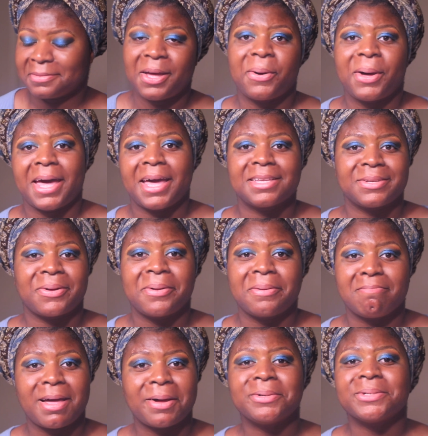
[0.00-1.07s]
Okay, so
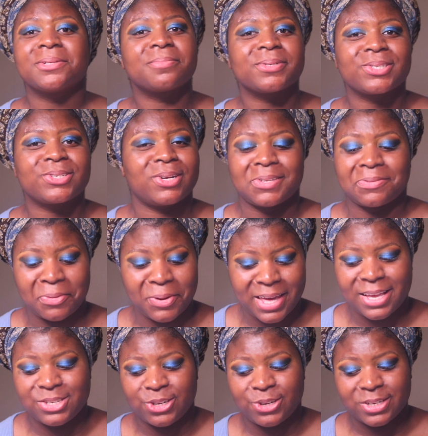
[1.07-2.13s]
that was super stressful in
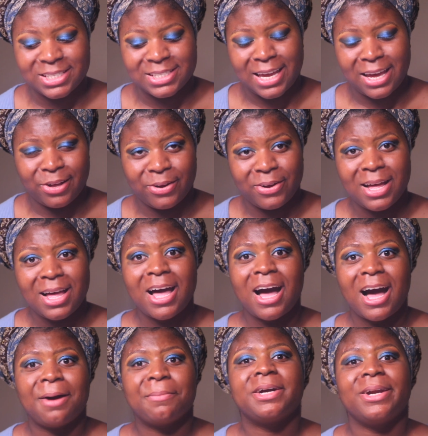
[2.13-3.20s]
case you couldn't tell.
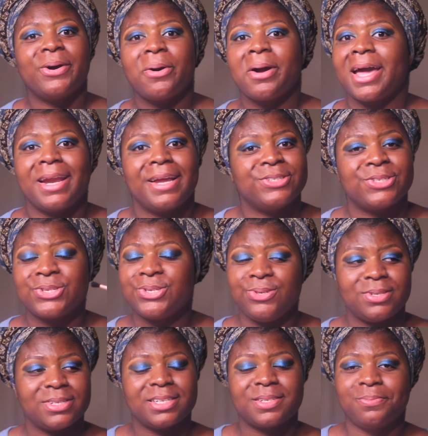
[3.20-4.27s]
I'm gonna go ahead and just
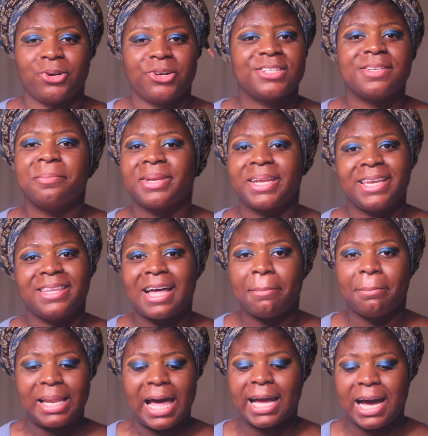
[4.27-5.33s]
use this brush to blend
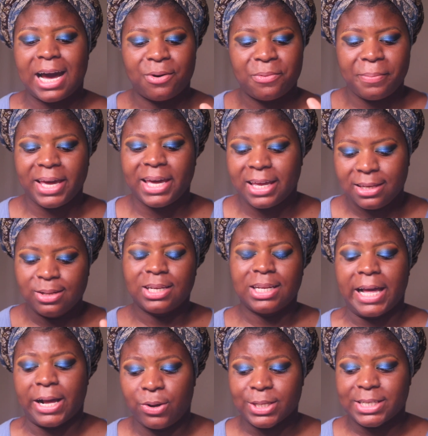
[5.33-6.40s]
that black out, make it look
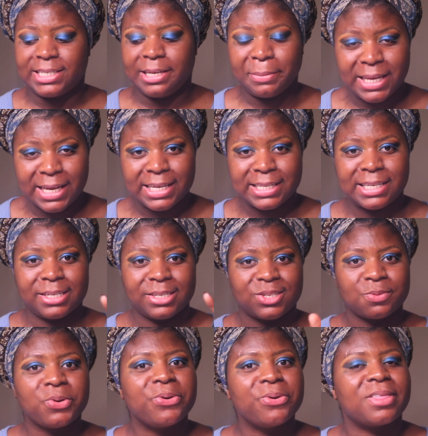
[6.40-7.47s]
like all seamless and
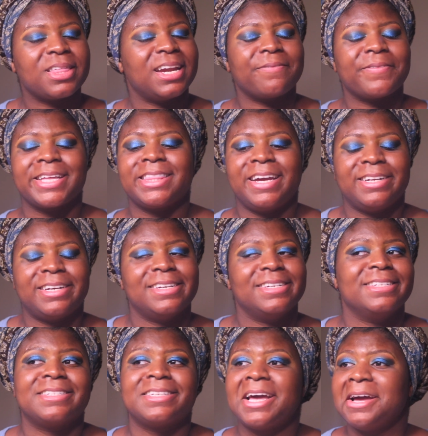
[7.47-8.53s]
smooth and everything,
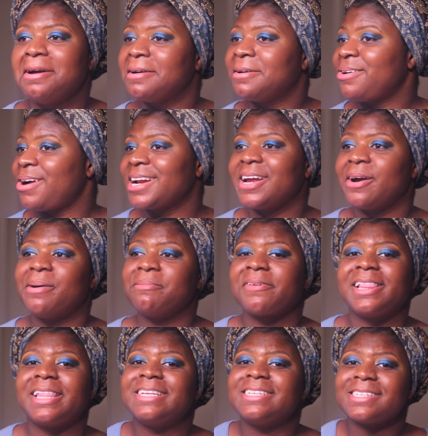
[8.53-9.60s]
because right now I'm
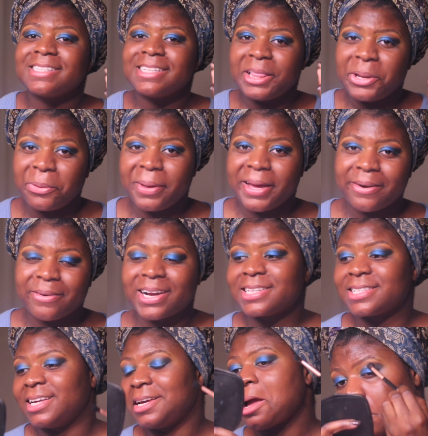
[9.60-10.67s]
feeling just a little bit
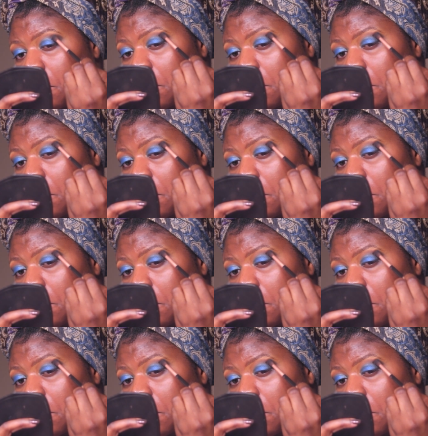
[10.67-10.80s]
crazy.